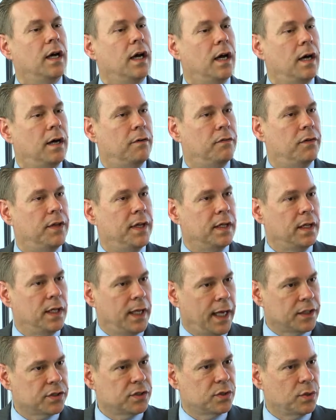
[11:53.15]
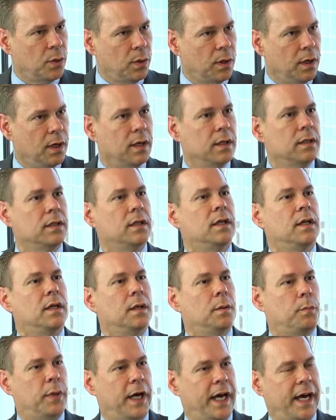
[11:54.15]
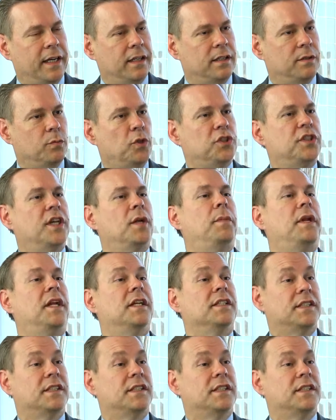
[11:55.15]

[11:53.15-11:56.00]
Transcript: of the Luxor patent, which had been